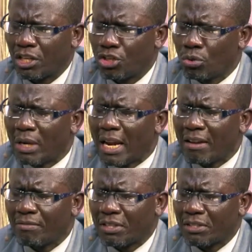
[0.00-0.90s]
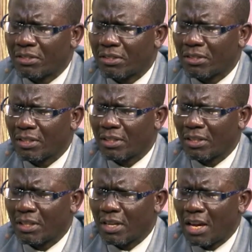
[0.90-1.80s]
you loved us
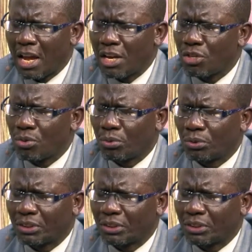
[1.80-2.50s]
and you